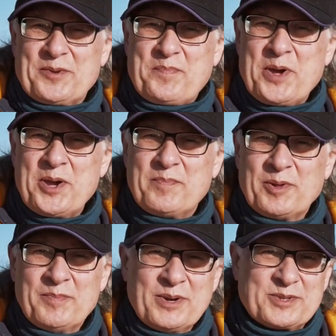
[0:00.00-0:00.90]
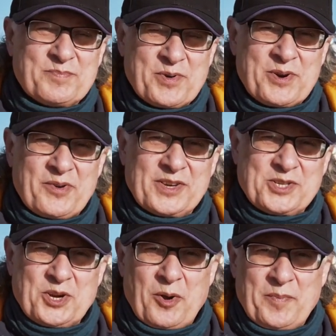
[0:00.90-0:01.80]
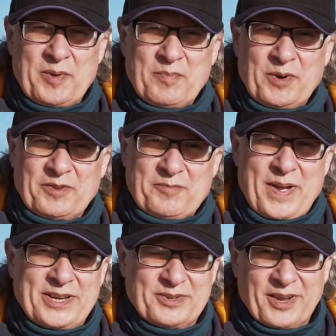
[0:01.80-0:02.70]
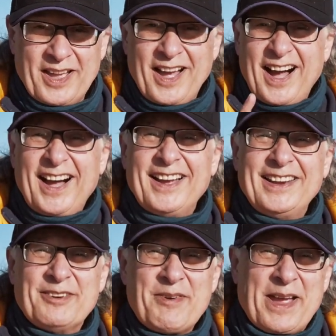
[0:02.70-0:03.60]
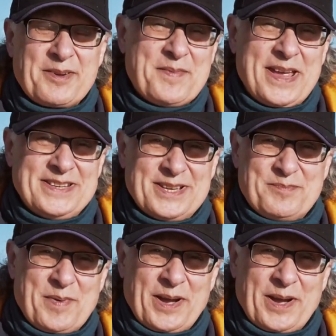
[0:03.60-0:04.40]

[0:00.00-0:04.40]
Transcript: at the Purple Moose Brewery shop in Porthmadog, highly recommended